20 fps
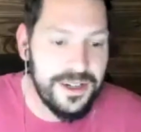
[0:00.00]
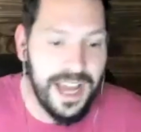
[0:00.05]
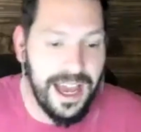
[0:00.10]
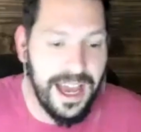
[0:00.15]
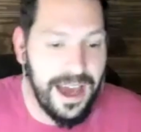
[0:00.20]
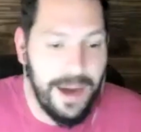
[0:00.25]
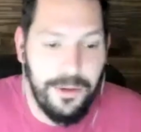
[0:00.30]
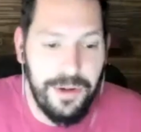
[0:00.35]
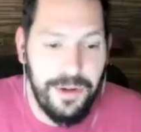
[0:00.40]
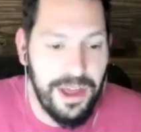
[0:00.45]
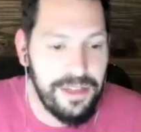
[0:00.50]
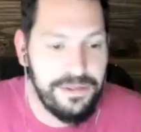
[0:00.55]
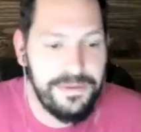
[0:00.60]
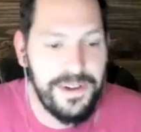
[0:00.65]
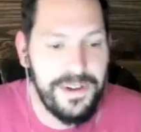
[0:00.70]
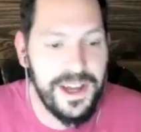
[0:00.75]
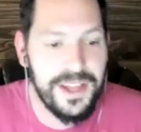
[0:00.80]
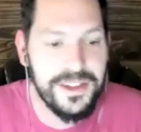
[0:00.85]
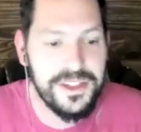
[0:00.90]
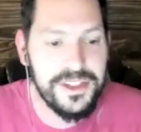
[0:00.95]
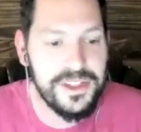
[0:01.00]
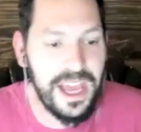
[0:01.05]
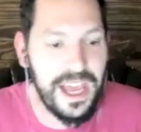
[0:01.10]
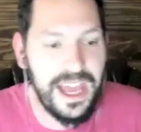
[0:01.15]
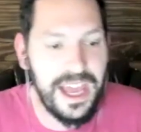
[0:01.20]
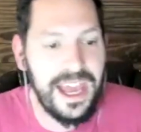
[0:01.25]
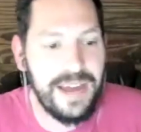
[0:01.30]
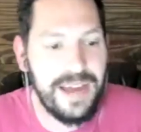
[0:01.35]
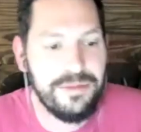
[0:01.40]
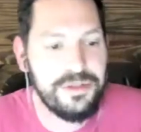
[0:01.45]
I would rather fail than
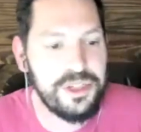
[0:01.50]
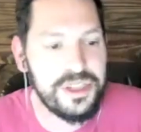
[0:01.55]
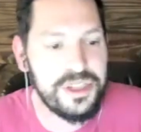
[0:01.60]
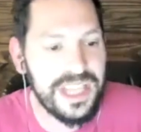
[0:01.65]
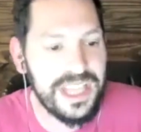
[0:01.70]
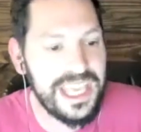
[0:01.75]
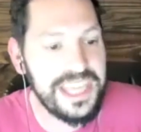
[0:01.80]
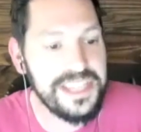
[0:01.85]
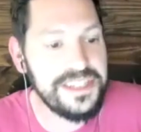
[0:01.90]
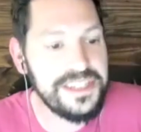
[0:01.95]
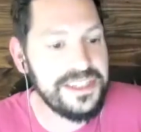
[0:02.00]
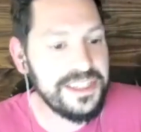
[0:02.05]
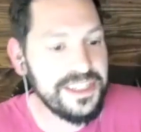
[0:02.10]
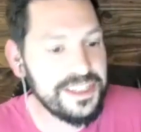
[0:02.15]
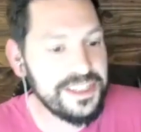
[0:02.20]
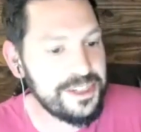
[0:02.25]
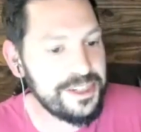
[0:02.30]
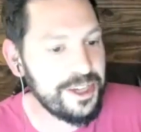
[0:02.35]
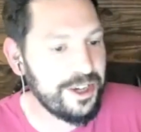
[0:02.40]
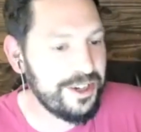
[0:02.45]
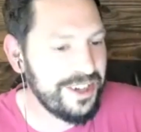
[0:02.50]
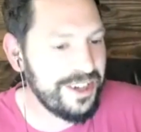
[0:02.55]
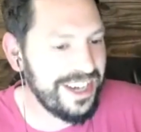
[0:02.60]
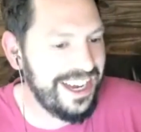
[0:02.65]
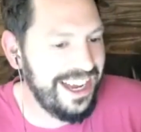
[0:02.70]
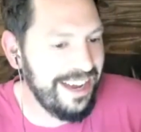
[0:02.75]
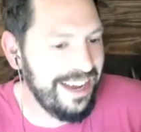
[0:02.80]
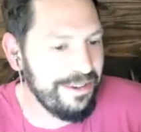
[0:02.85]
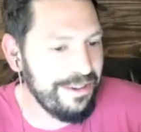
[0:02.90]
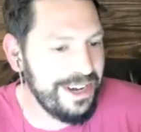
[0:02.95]
I, I'm just lazy. So
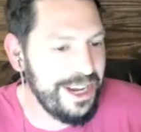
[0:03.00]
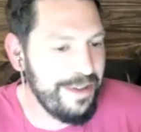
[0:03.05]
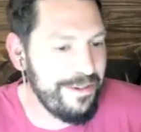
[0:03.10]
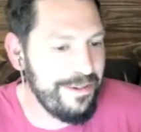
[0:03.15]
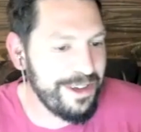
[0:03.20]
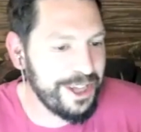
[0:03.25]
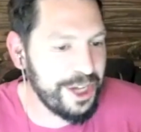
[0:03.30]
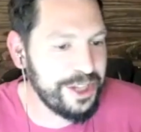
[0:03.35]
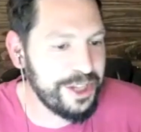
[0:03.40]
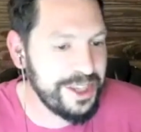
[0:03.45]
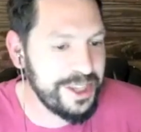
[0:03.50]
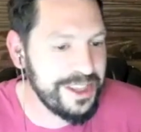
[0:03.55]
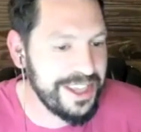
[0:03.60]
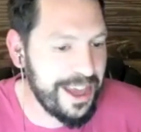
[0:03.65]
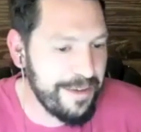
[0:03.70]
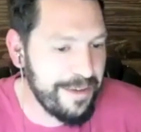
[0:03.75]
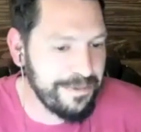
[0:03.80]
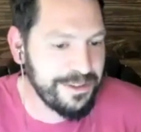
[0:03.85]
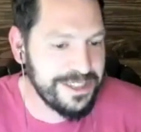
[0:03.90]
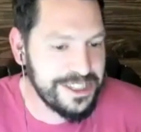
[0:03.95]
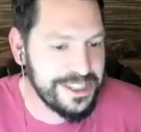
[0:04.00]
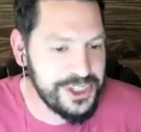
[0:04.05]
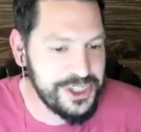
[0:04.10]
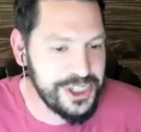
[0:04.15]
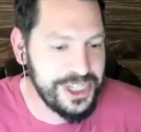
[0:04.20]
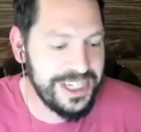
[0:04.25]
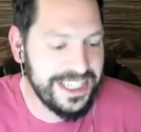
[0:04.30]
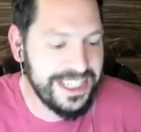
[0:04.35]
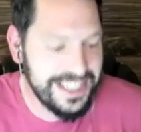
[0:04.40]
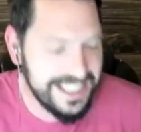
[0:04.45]
I won't even go to the effort to cheat.